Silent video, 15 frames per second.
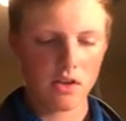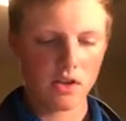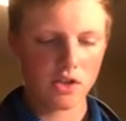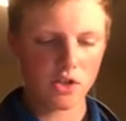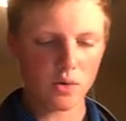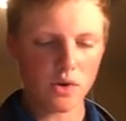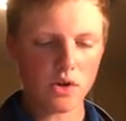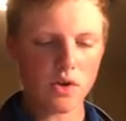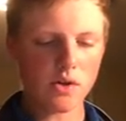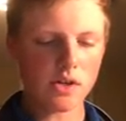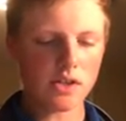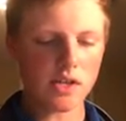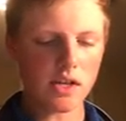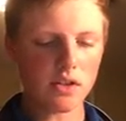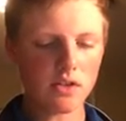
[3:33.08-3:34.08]
So we're going
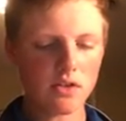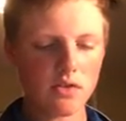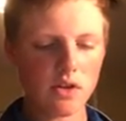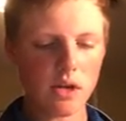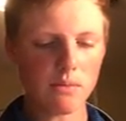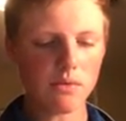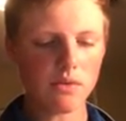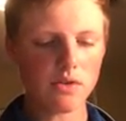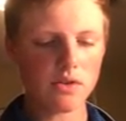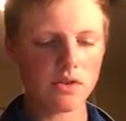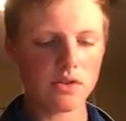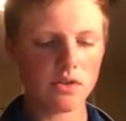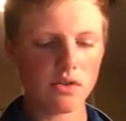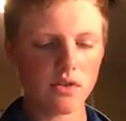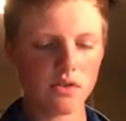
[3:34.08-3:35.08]
to take the two
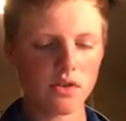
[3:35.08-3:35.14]
numbers,